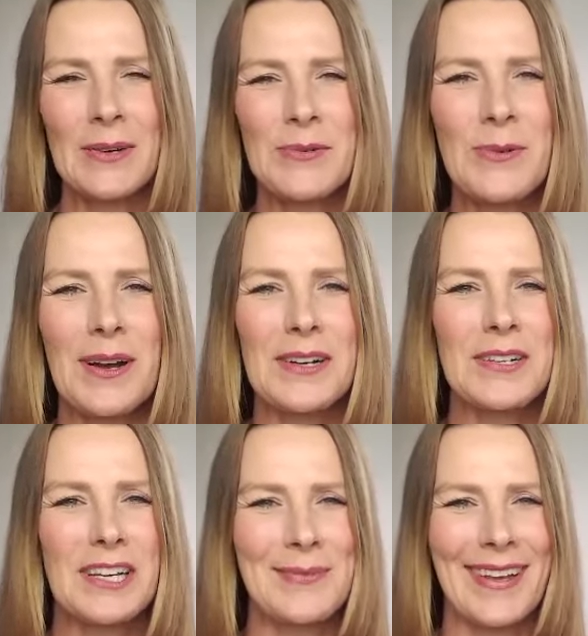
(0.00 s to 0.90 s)

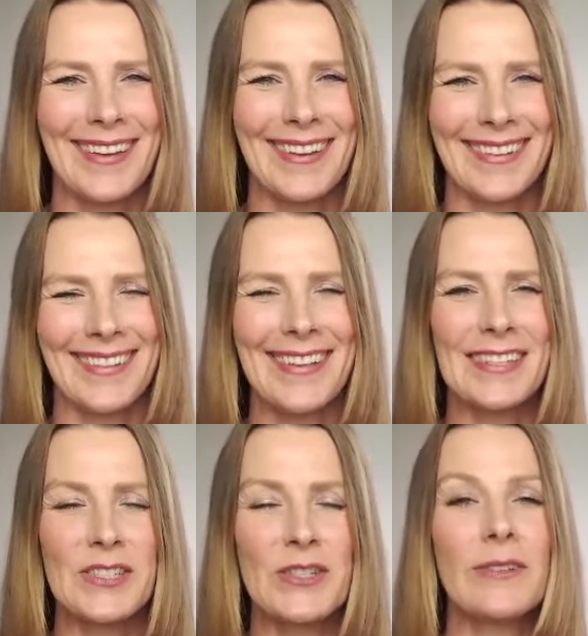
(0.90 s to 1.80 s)
welcoming
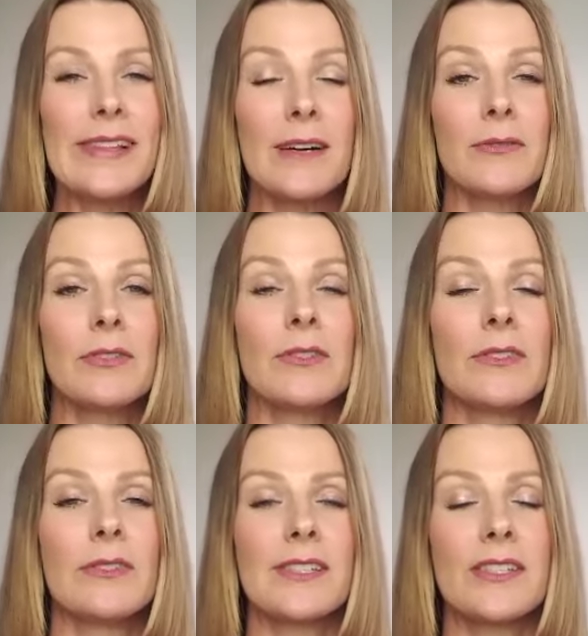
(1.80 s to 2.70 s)
this new
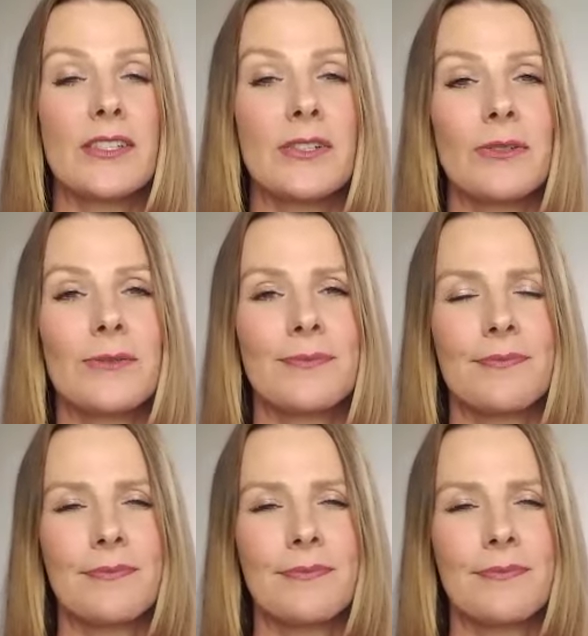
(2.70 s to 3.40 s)
level, this new